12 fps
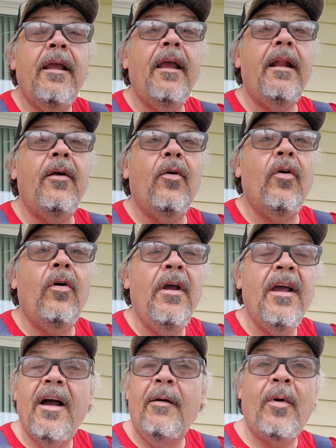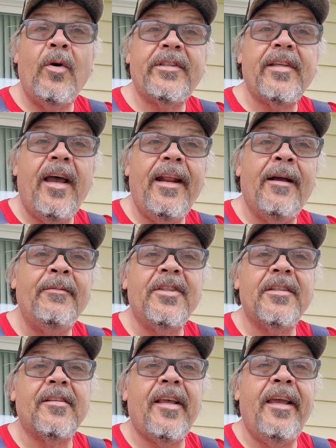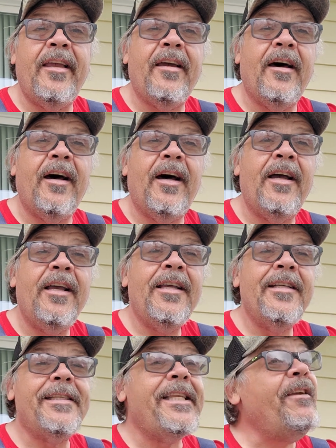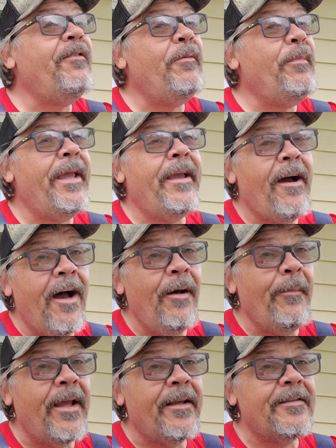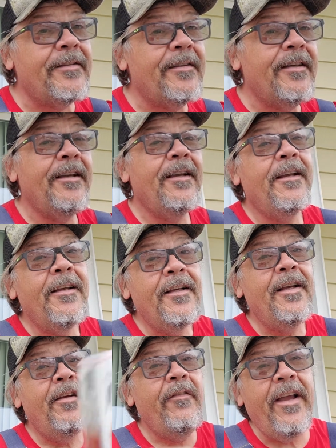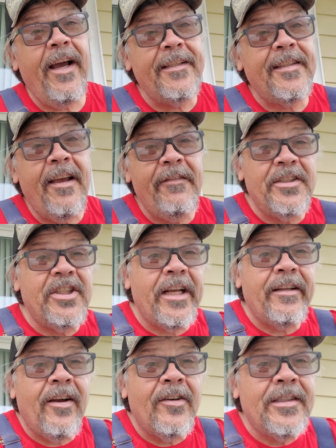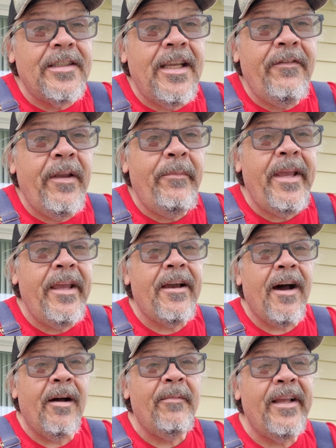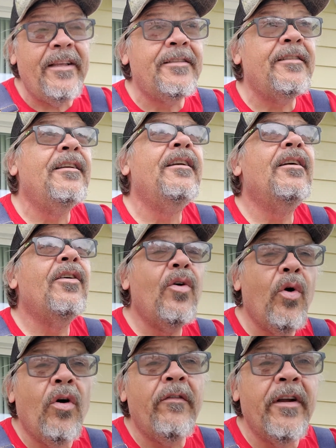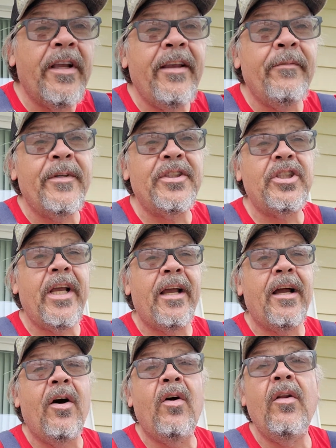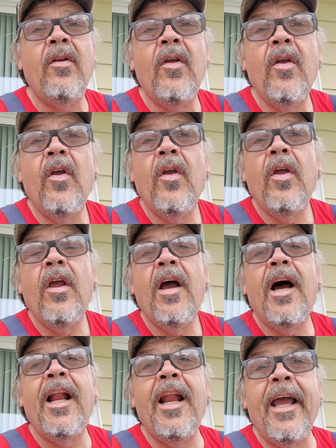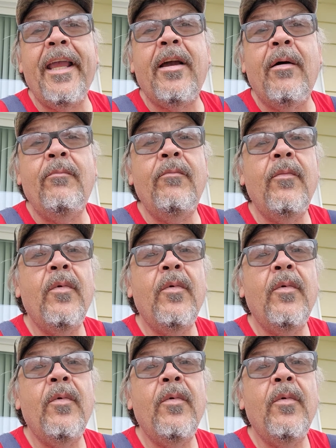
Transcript: Anyhow, I'm outside. I'm just like uh, Stevie B Comics you guys haven't checked out Stevie B comics, go over and give them a check out. I like them.